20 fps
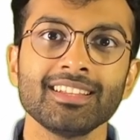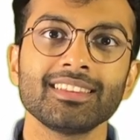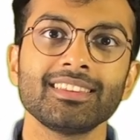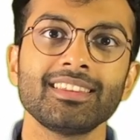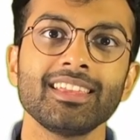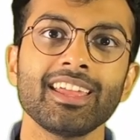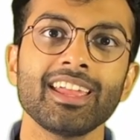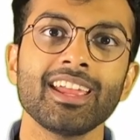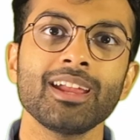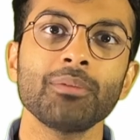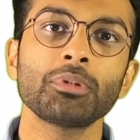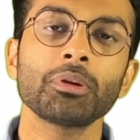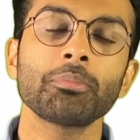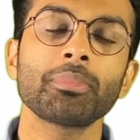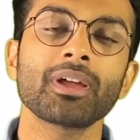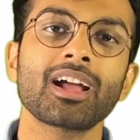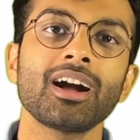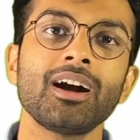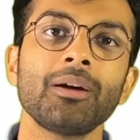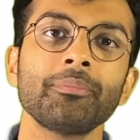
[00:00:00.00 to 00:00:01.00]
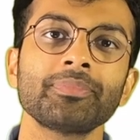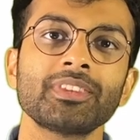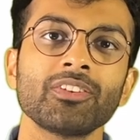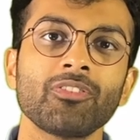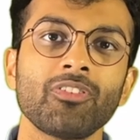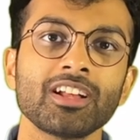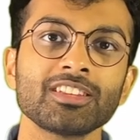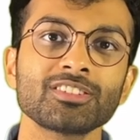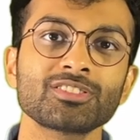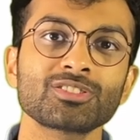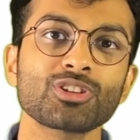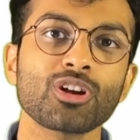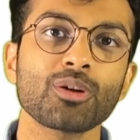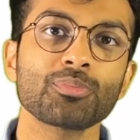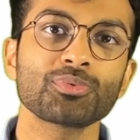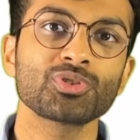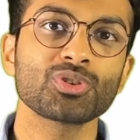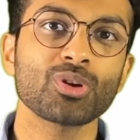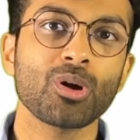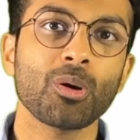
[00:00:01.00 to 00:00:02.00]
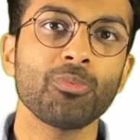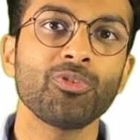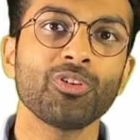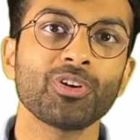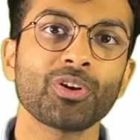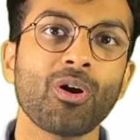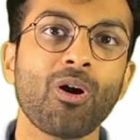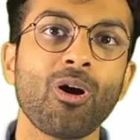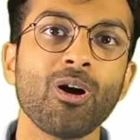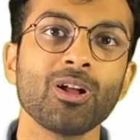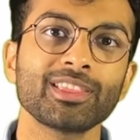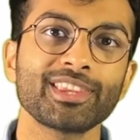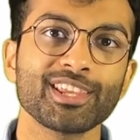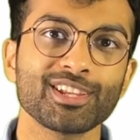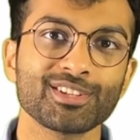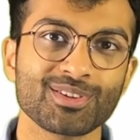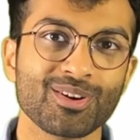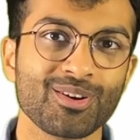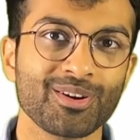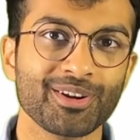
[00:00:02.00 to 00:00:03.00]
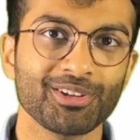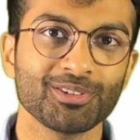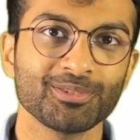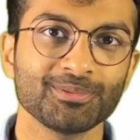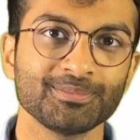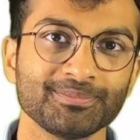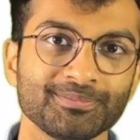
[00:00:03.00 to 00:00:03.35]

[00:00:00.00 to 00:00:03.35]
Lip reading: they aimed to become the one-stop shop for all things audio.